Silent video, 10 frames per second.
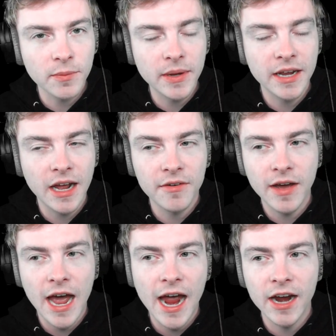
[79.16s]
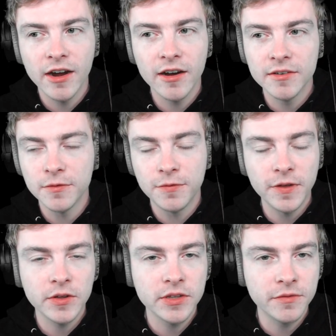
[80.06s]
bit of a higher
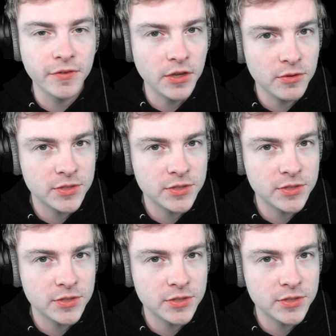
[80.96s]
field of view,